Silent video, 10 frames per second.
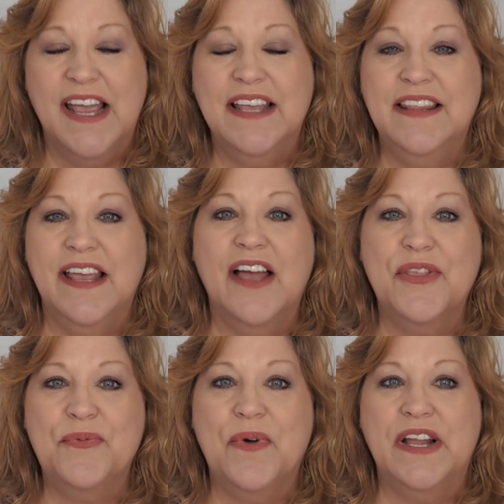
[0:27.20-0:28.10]
and the
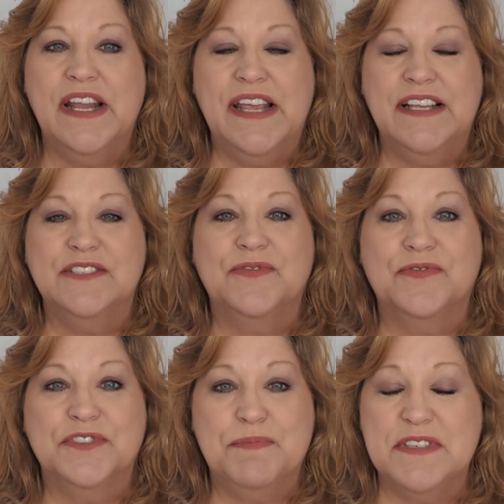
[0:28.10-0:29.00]
other one is
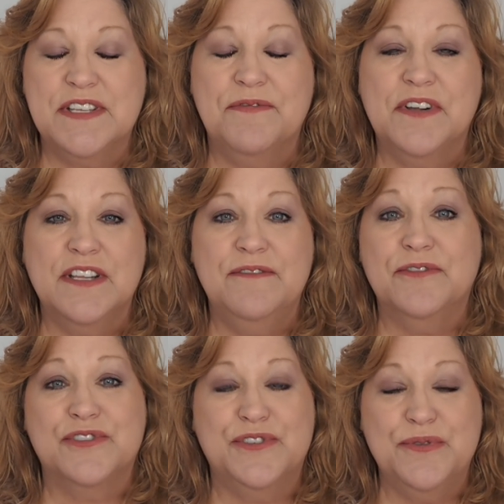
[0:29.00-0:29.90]
specifically
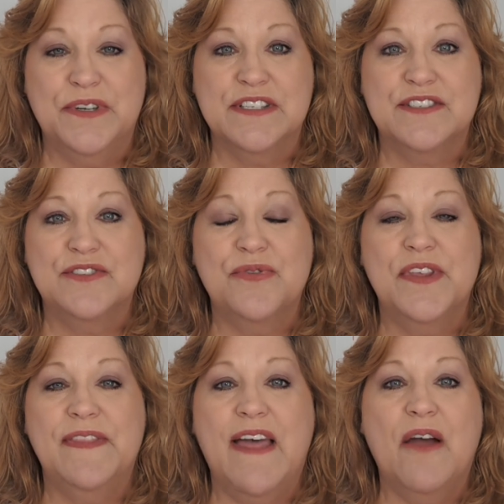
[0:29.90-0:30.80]
for students, so
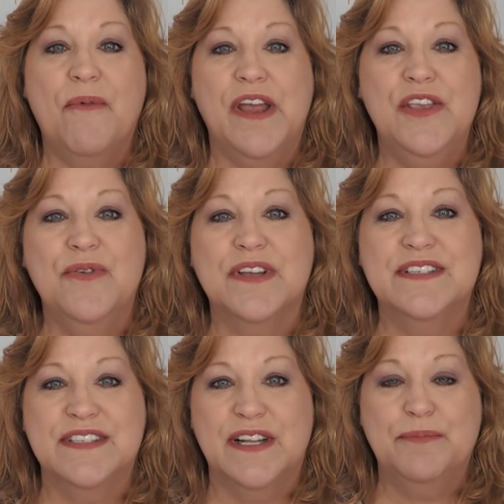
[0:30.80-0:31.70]
then that way you
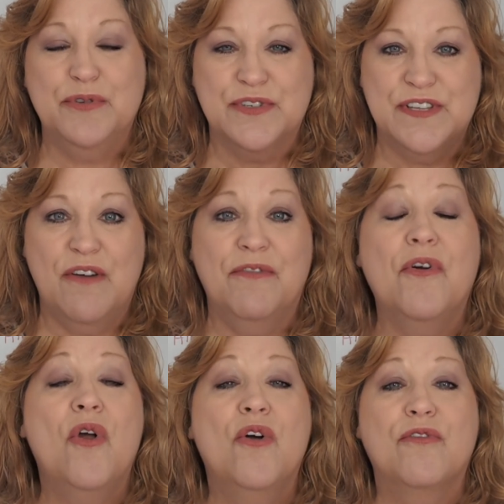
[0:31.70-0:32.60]
can set up yourself
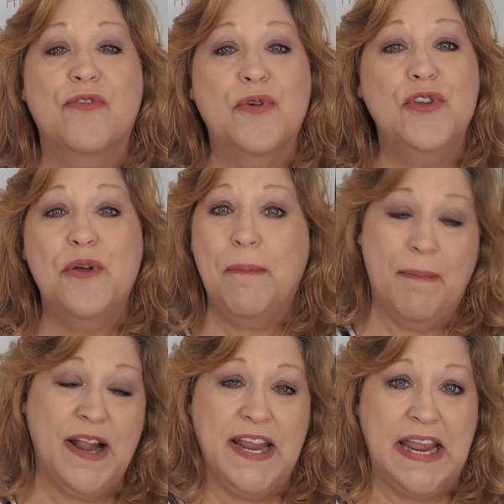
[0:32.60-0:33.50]
for your
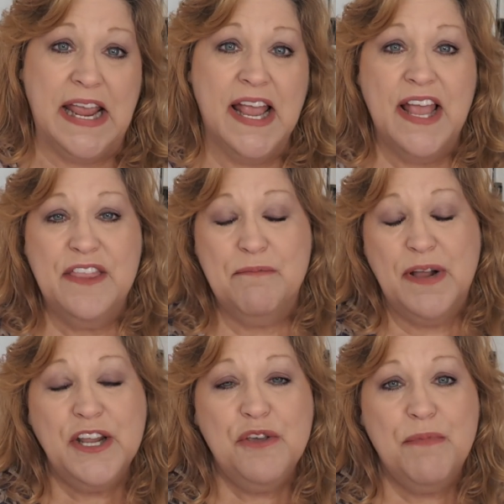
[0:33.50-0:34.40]
money, the
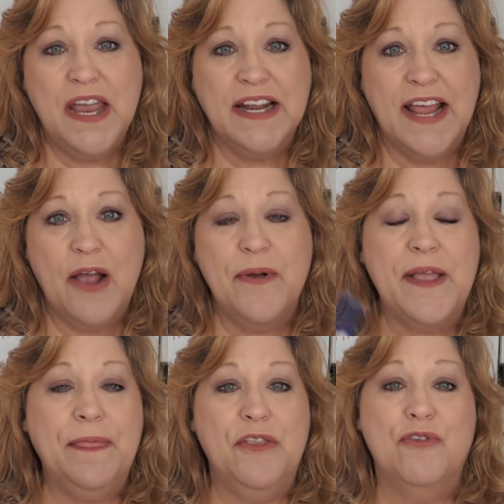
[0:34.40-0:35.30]
money you make now
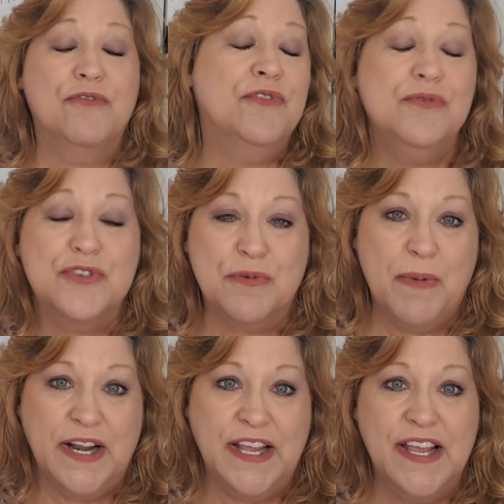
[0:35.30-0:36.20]
and your future
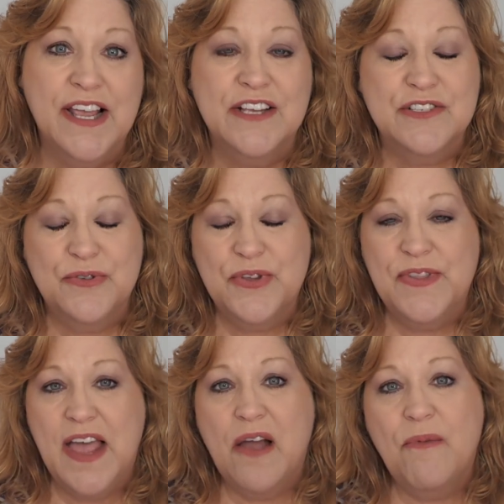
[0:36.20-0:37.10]
money. So
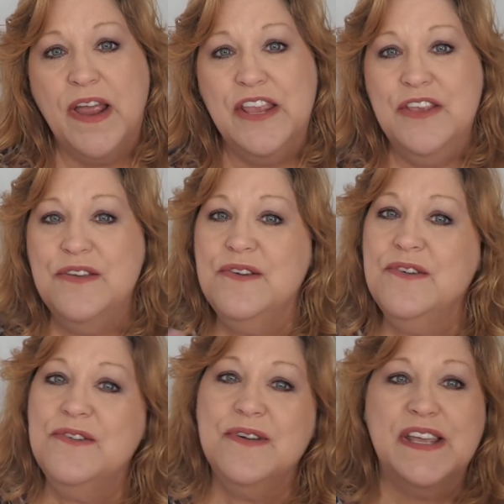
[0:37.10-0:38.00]
then that way
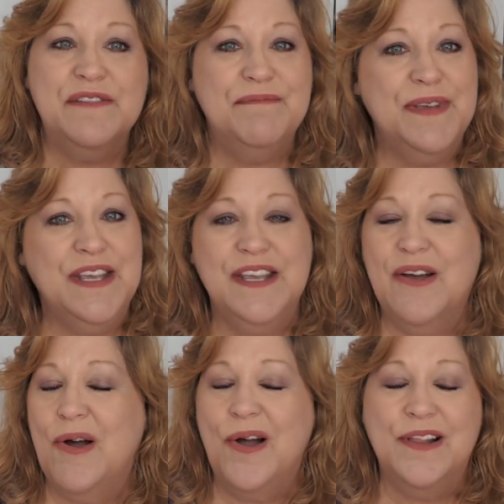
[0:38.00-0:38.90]
you can
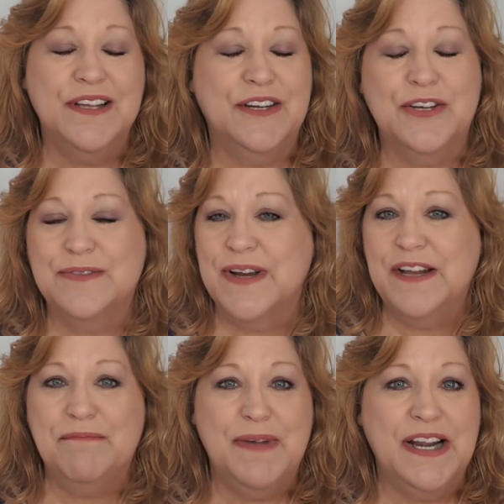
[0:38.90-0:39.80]
be all in a
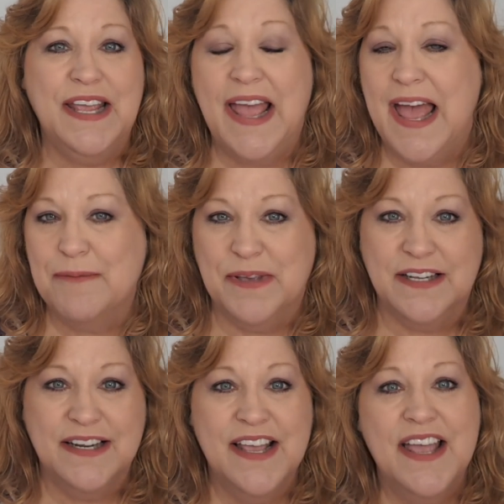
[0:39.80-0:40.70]
great money habit.
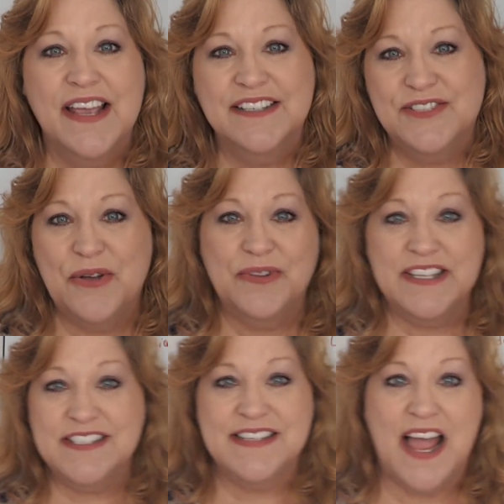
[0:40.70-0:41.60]
So
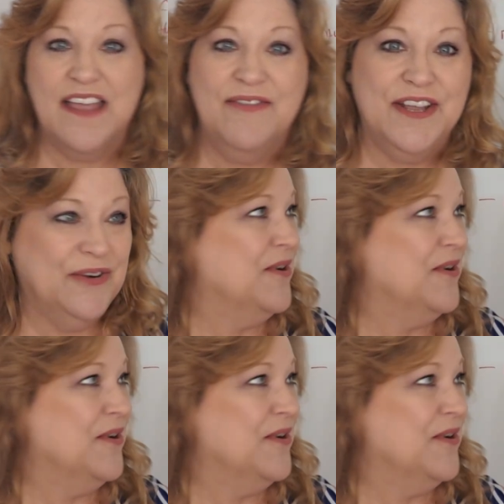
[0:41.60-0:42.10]
let's dive in,